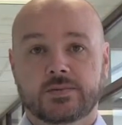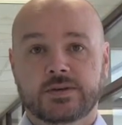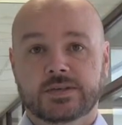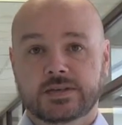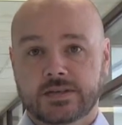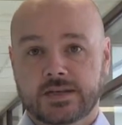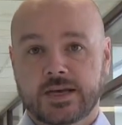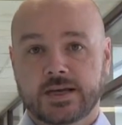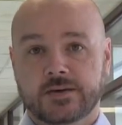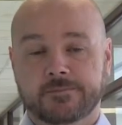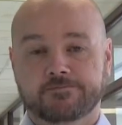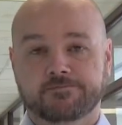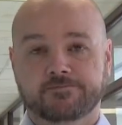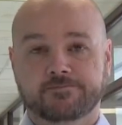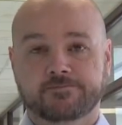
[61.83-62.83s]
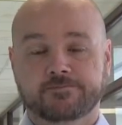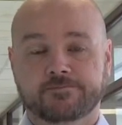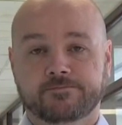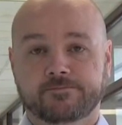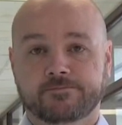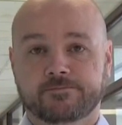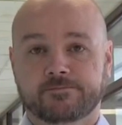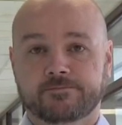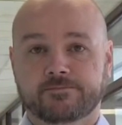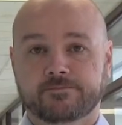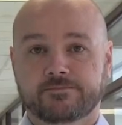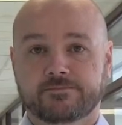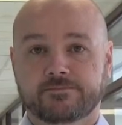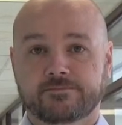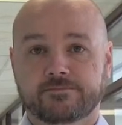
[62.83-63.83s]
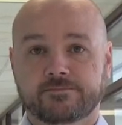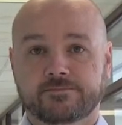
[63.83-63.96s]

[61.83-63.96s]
to be sustained. Why is it so